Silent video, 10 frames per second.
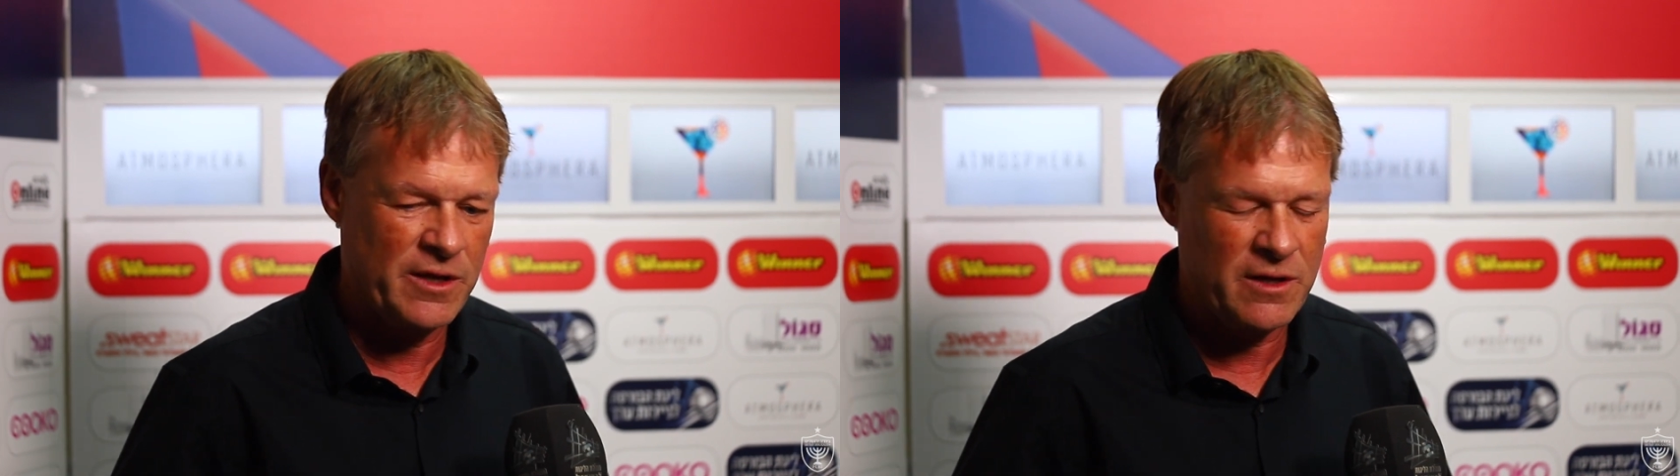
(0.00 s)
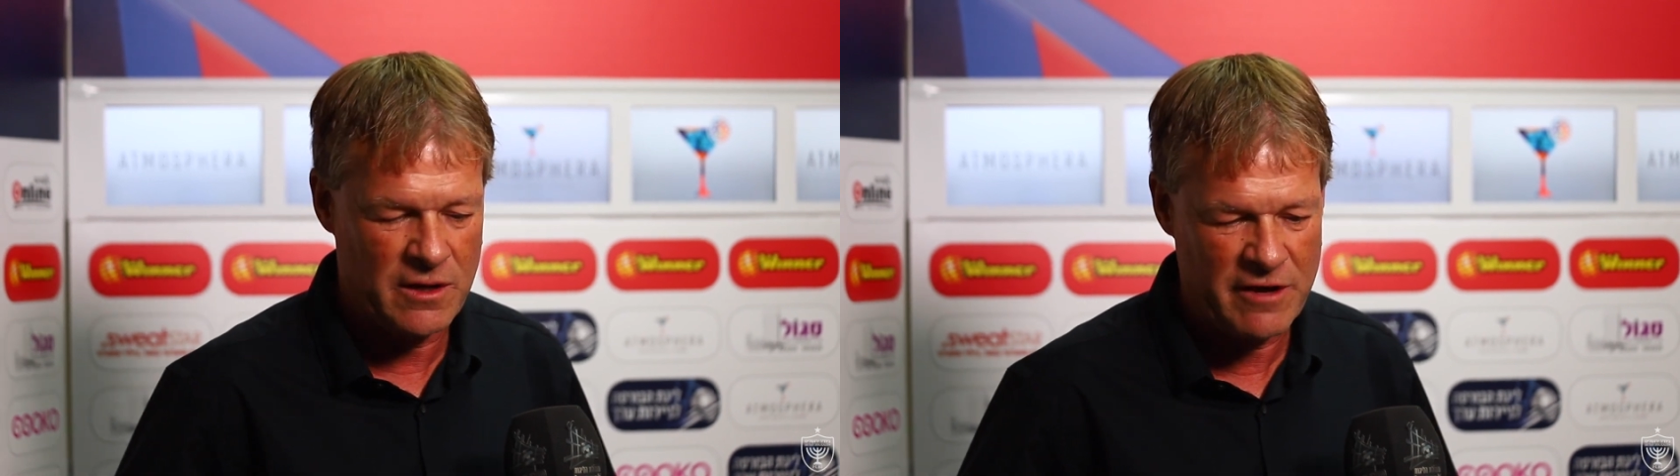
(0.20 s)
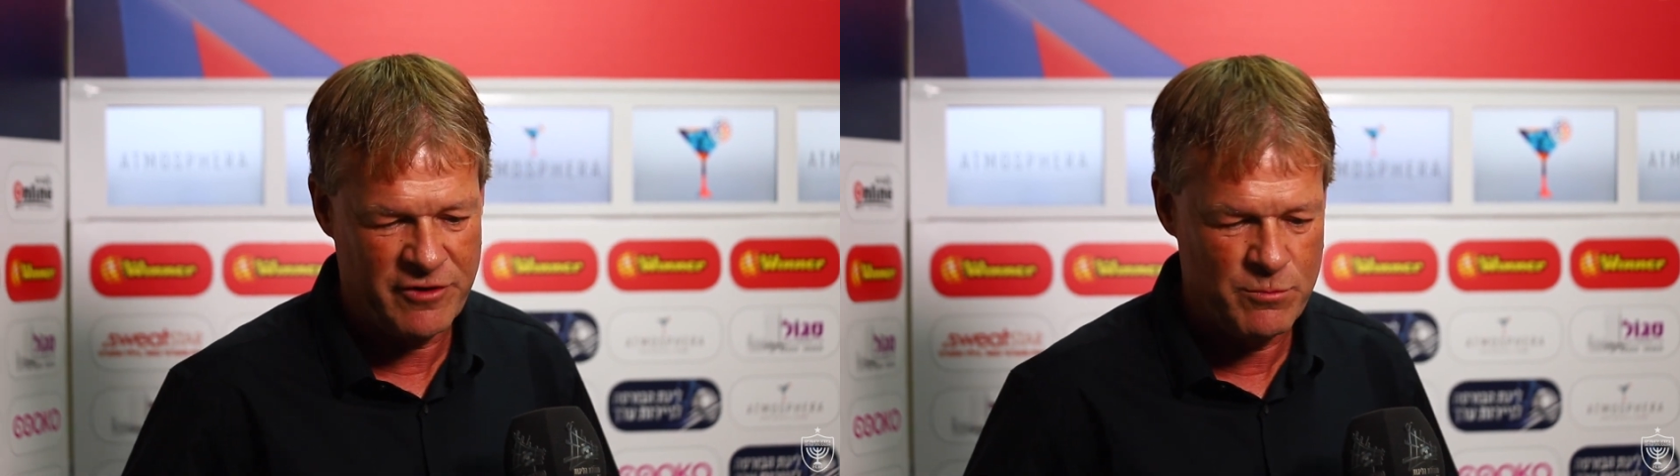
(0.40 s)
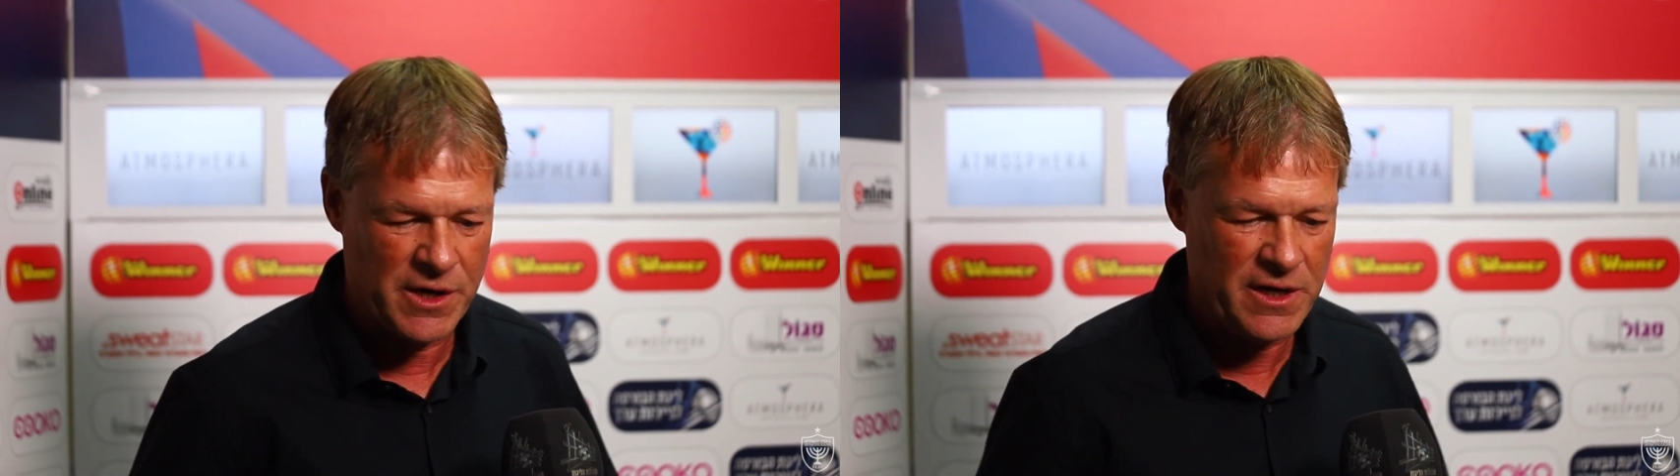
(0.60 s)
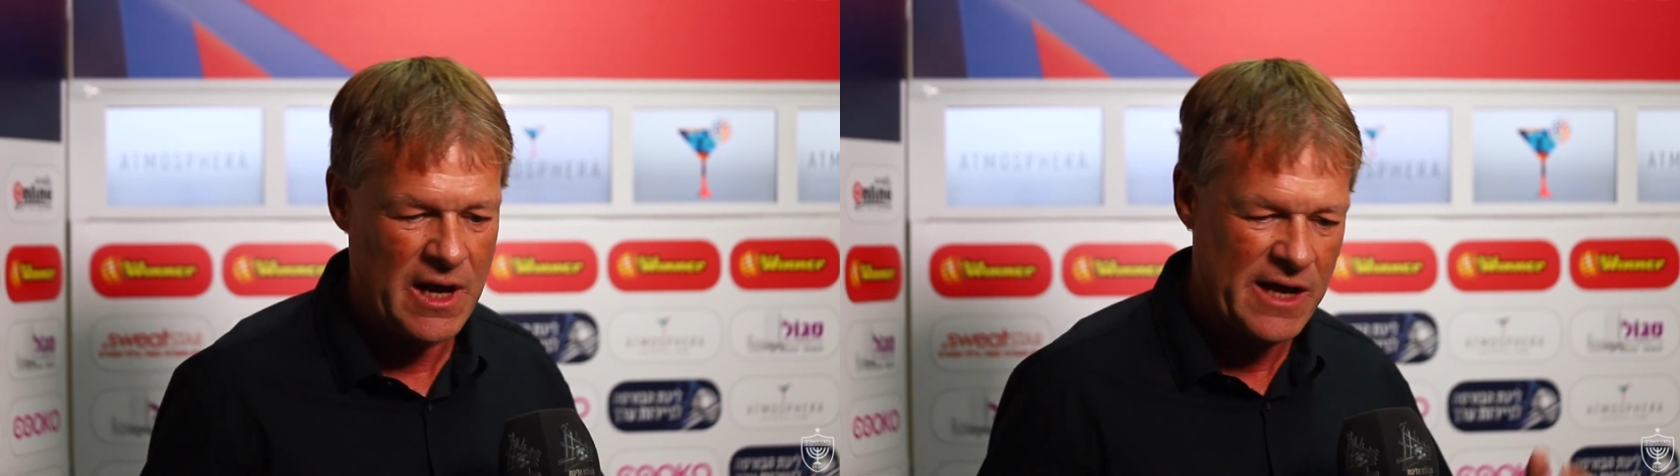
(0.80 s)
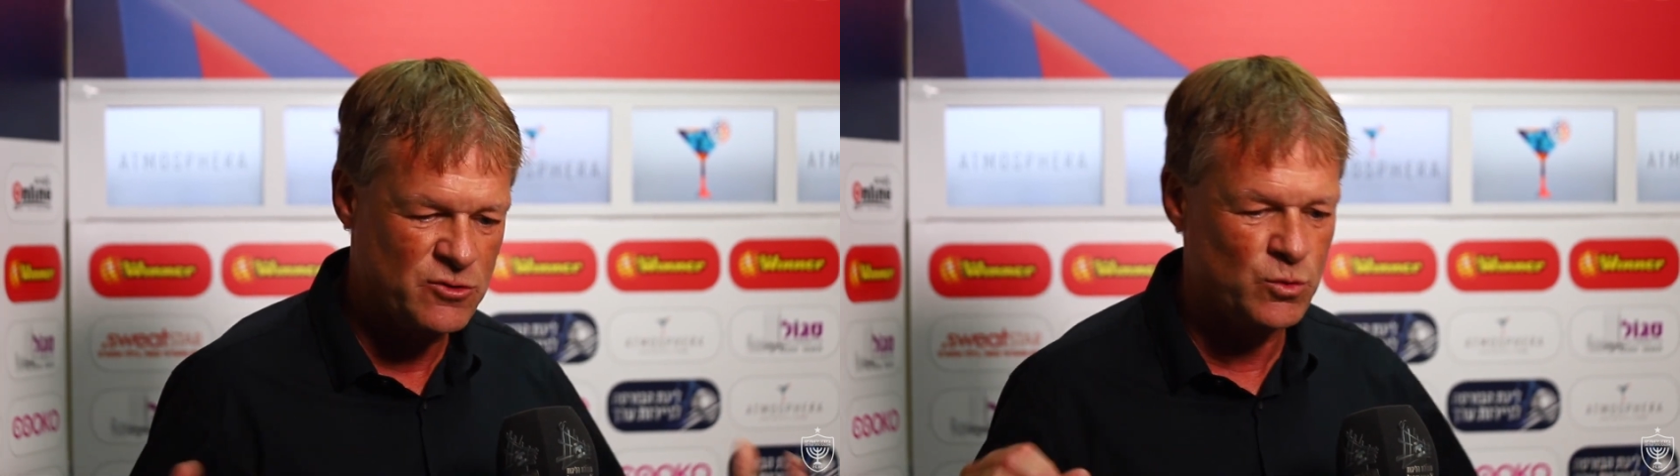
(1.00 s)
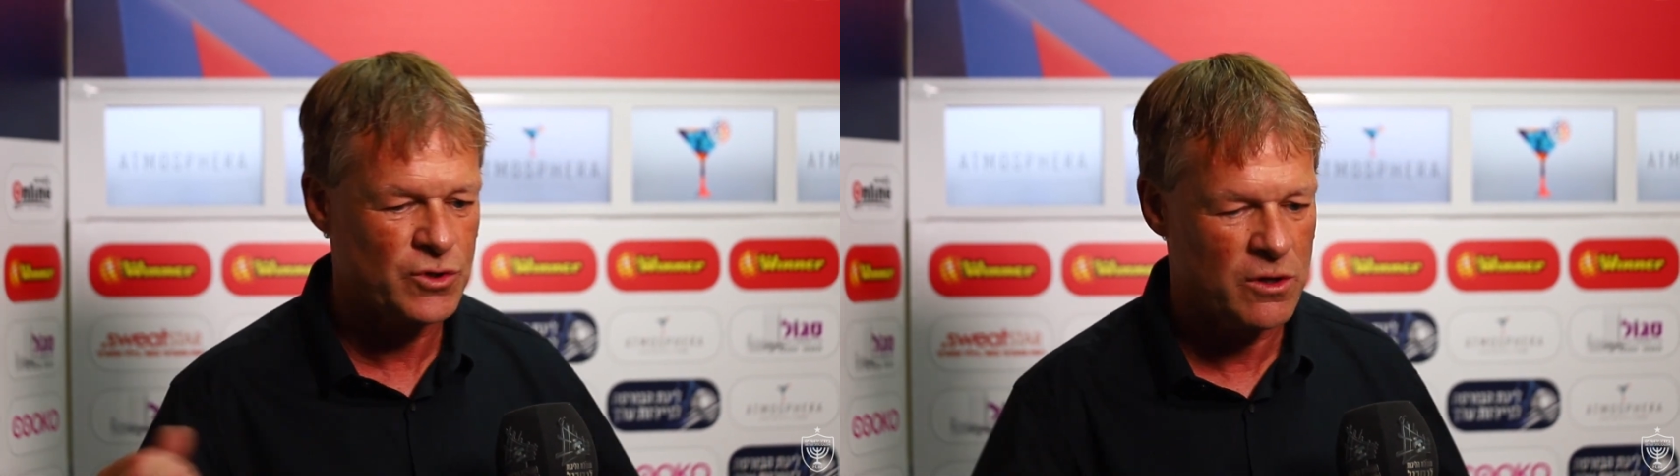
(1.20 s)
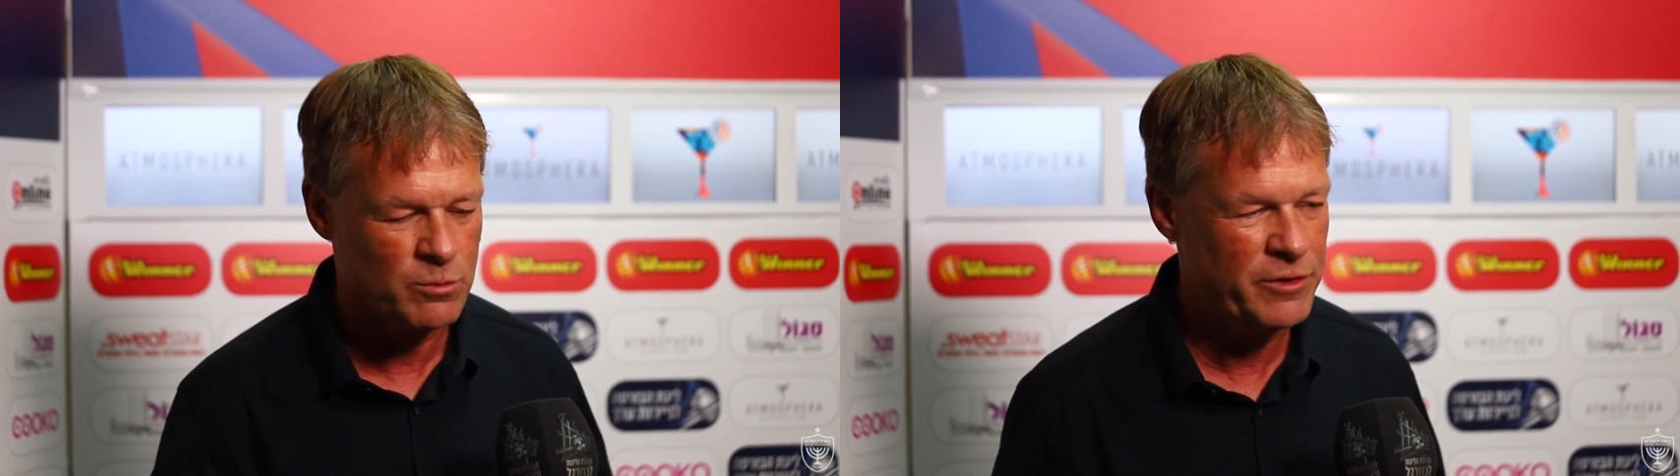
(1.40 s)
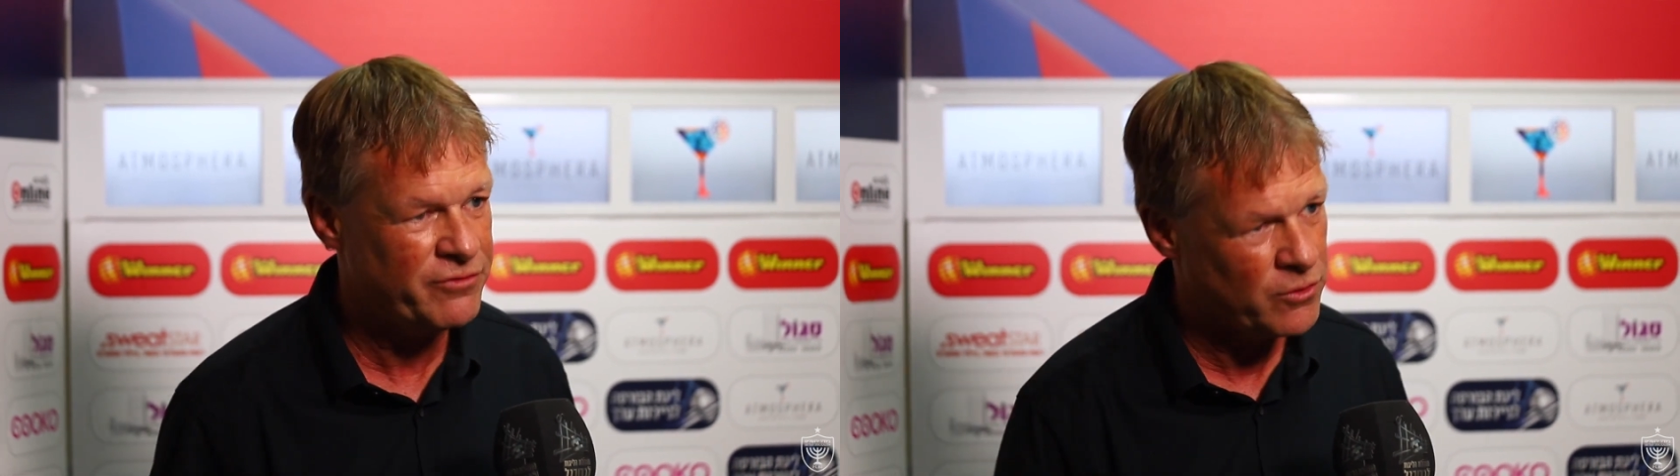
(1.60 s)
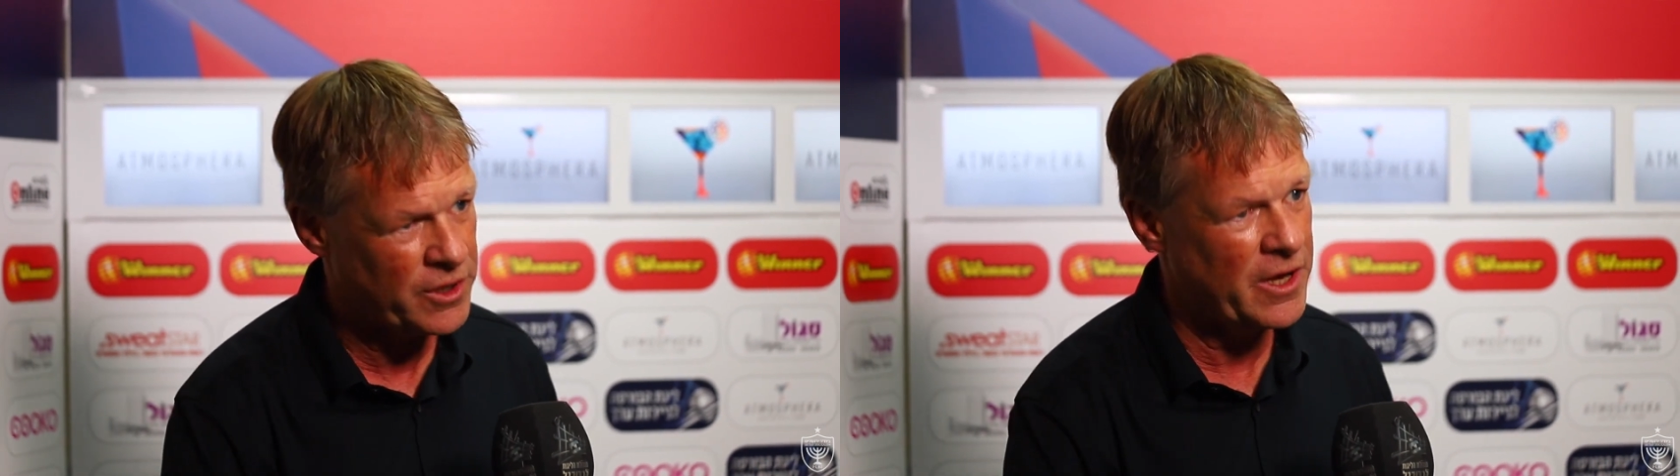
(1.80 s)
and everybody likes to talk
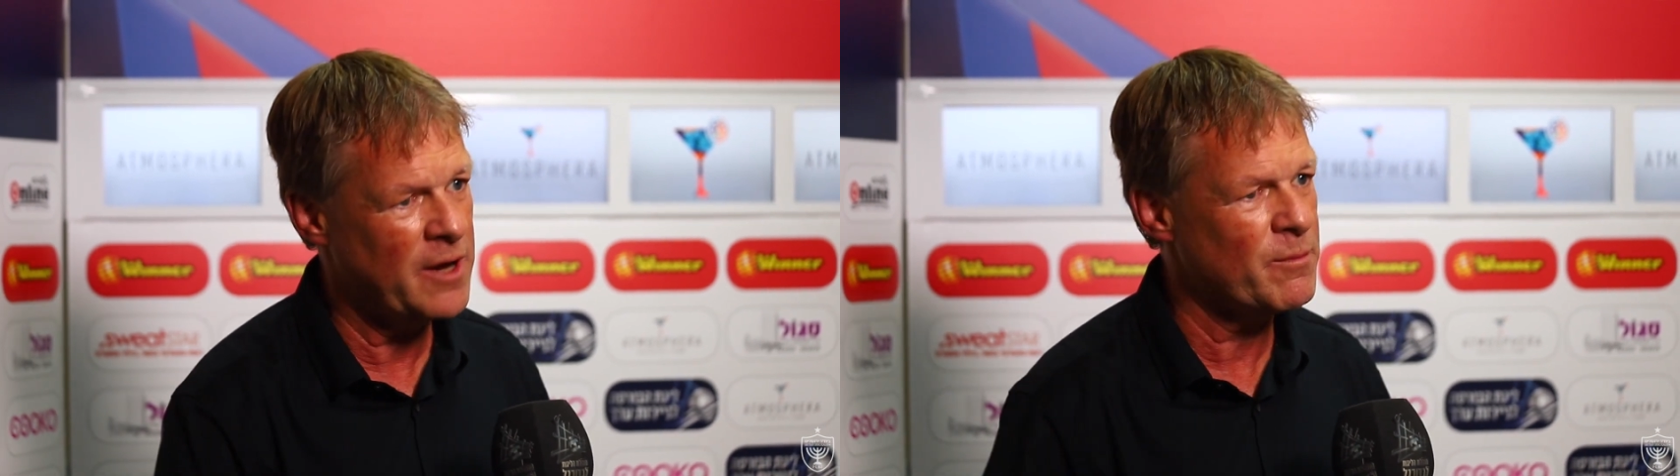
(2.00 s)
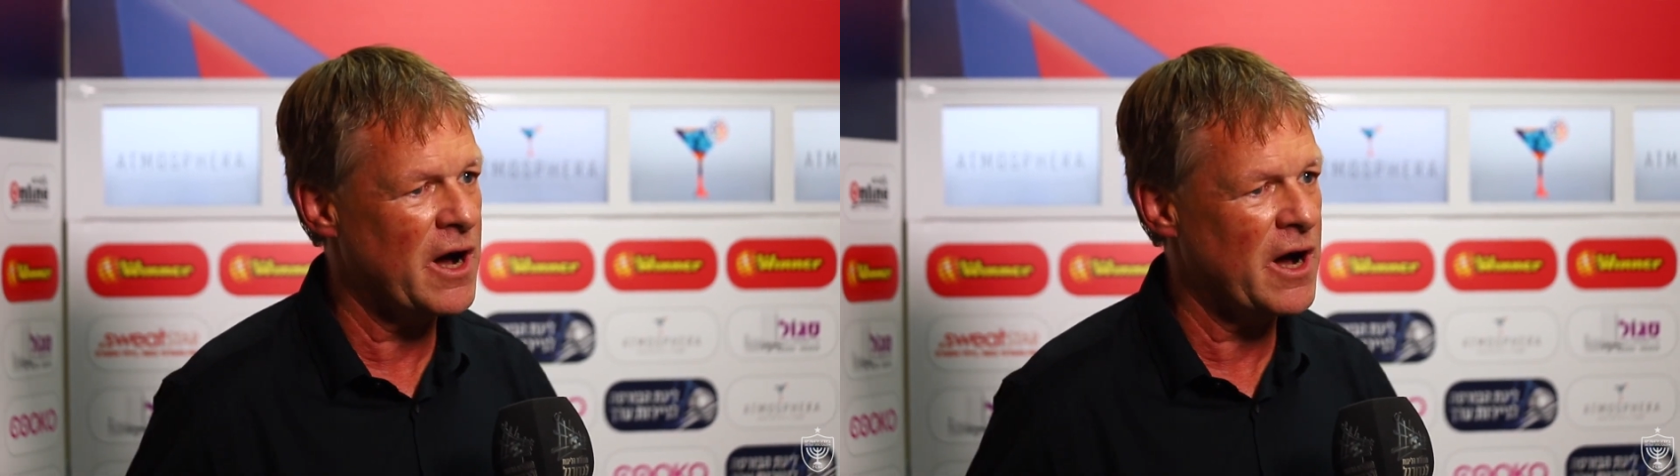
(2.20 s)
before the game,